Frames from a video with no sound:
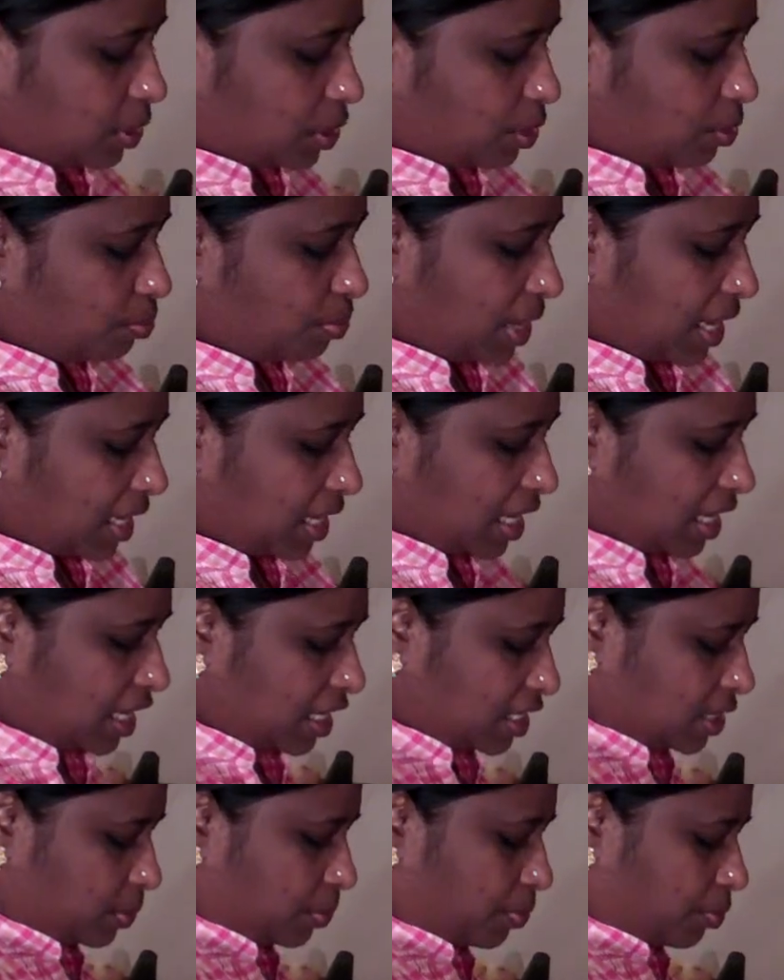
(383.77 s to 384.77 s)
To make
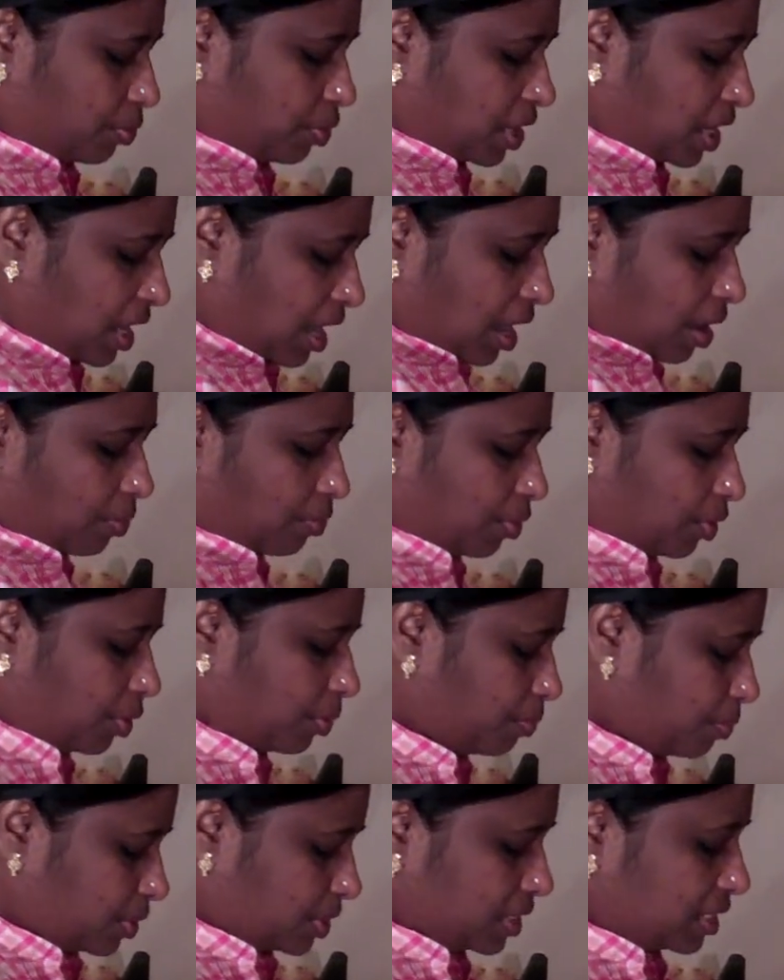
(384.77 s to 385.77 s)
each puri, I'm going
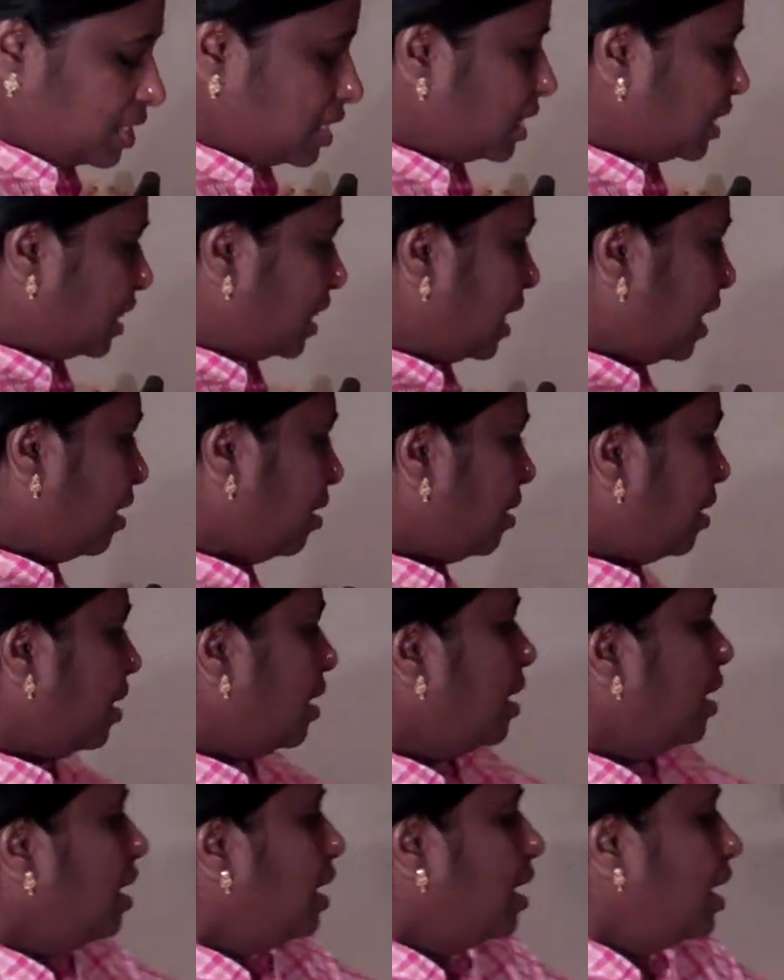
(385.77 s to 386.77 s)
to put it in there.
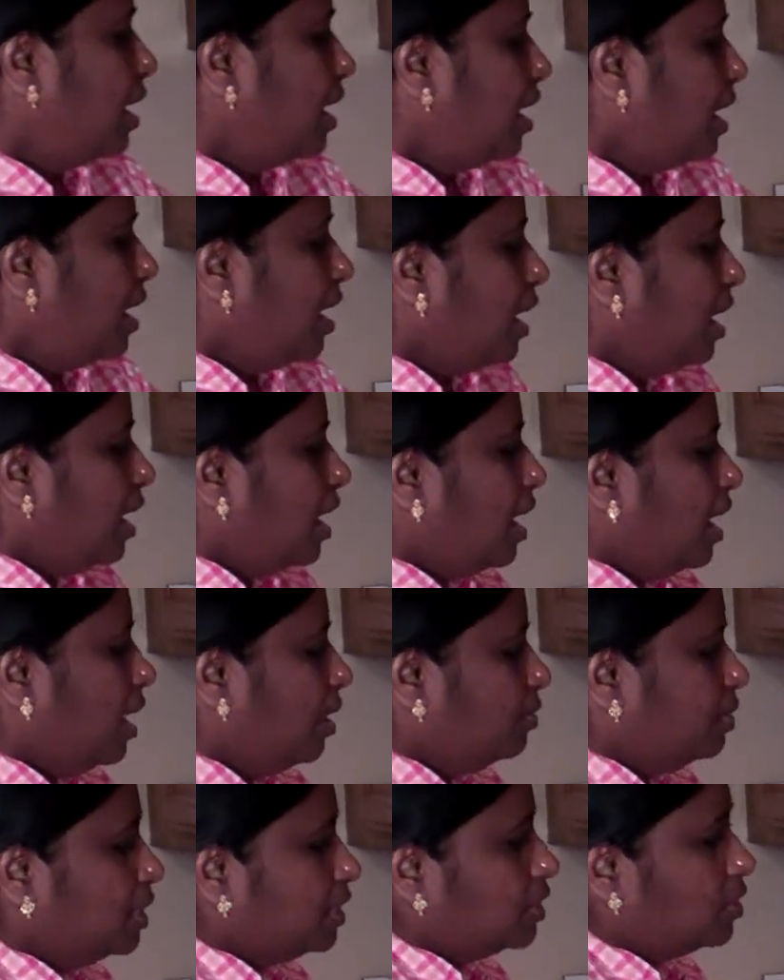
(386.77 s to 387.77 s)

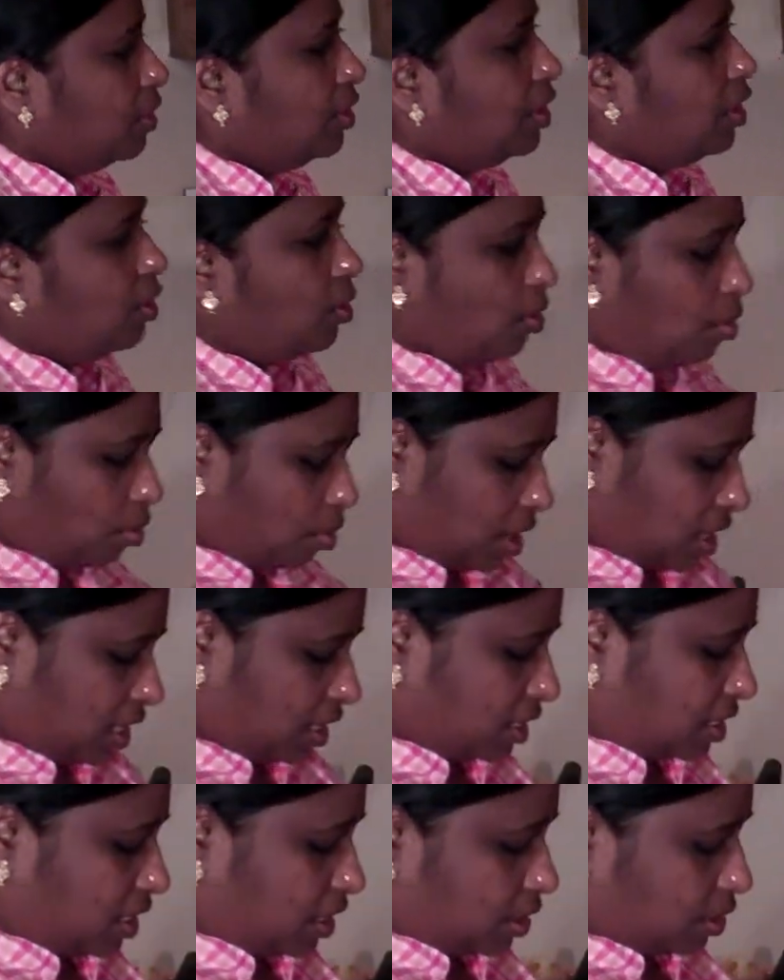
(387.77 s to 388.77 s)
I'm just going to roll
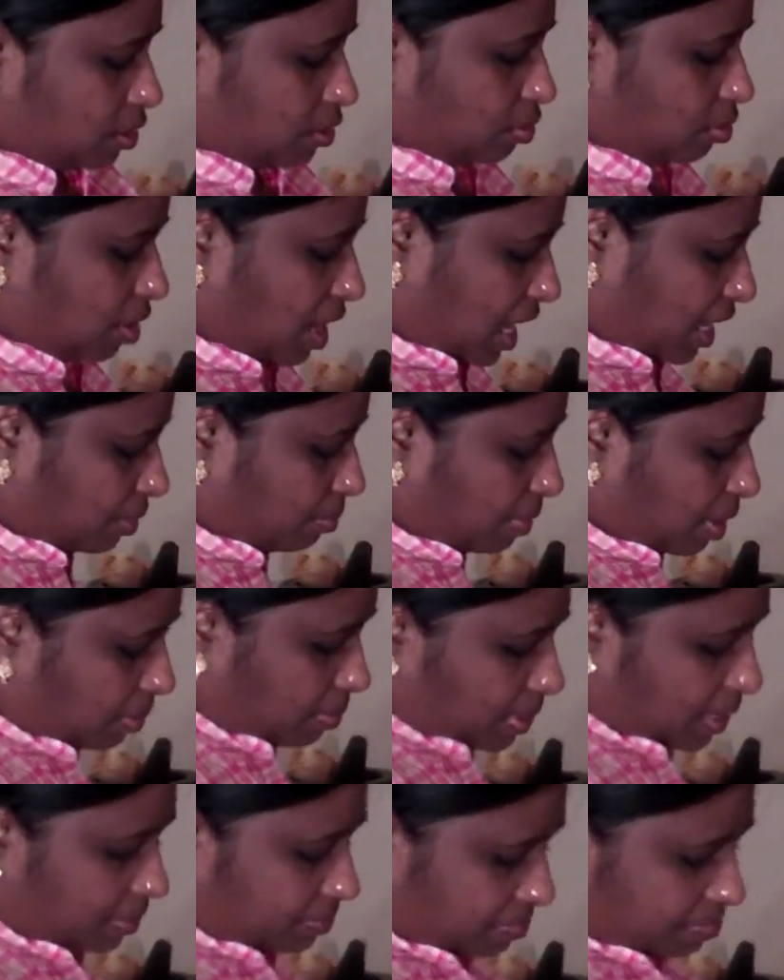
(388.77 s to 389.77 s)
it into like
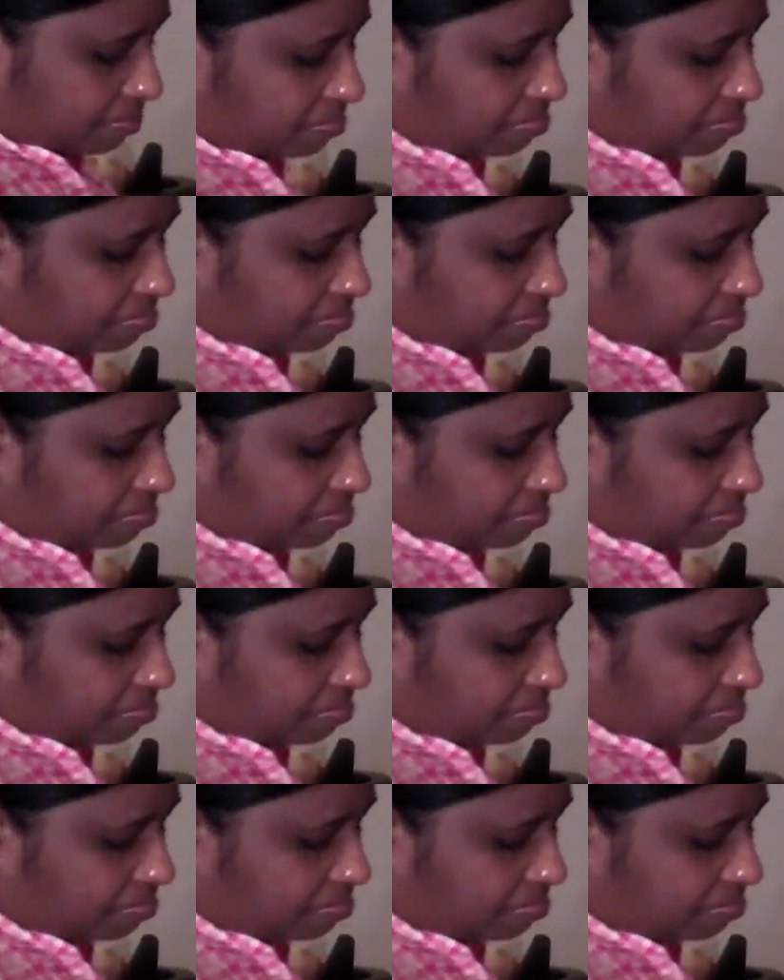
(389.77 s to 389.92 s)
maybe